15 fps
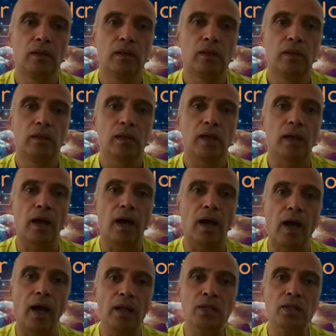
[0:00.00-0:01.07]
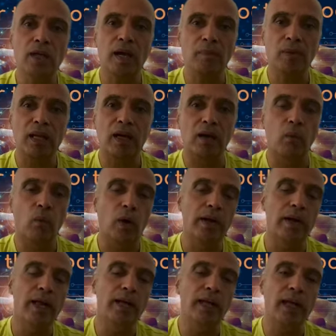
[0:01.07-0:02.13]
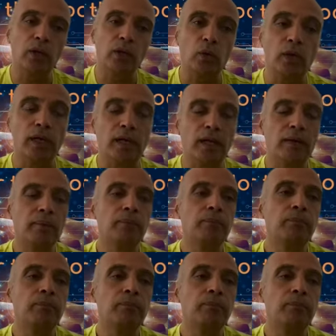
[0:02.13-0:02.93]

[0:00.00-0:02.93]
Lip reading: Aaj kya mila? What did I get today?